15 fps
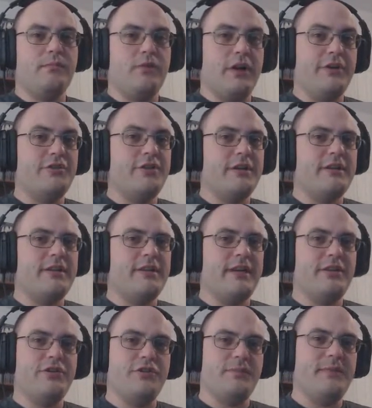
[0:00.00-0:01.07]
project than
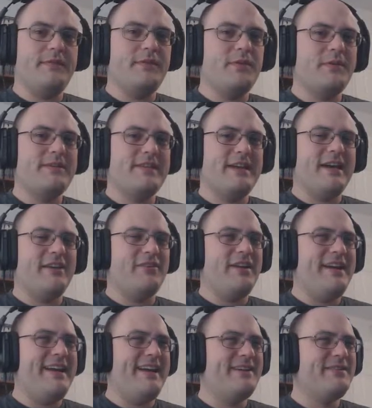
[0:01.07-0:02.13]
I should be focusing on
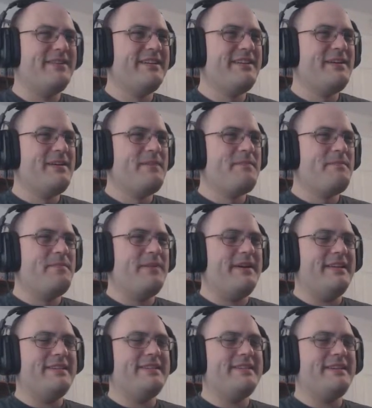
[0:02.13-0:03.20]
right now,
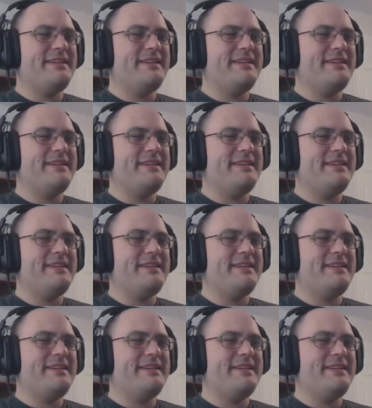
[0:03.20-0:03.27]
but